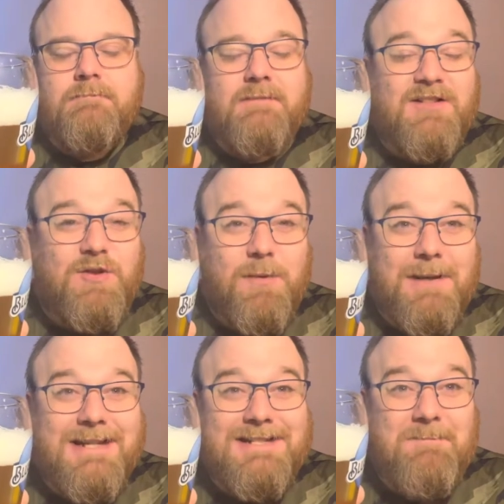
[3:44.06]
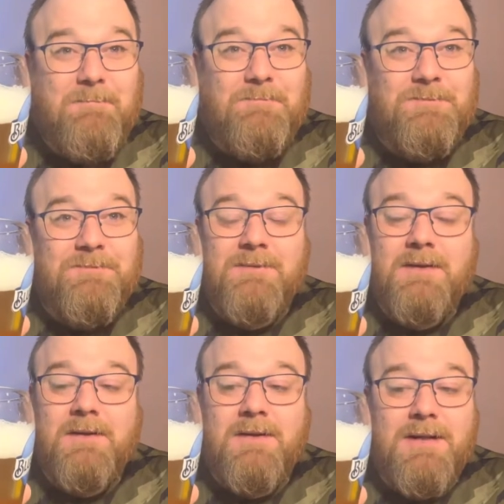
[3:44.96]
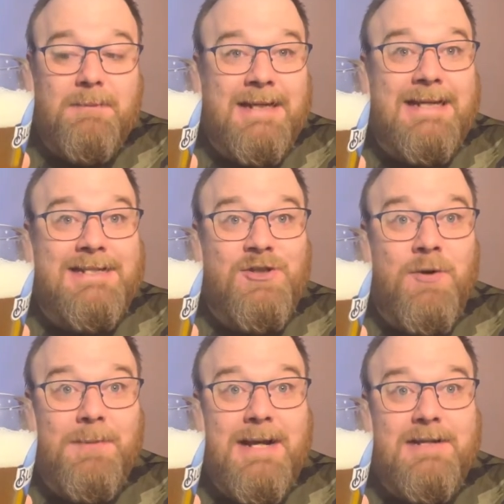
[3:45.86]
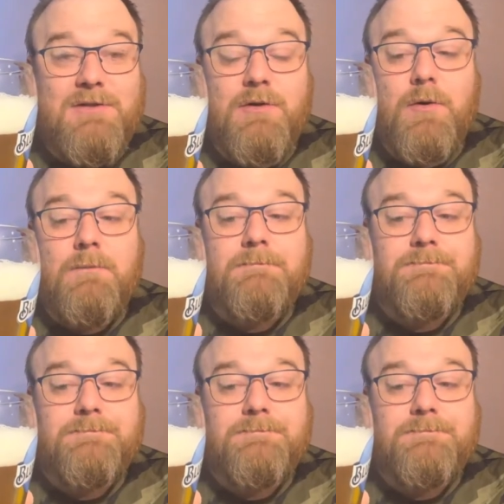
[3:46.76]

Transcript: It's not amazing, but it is not bad at all.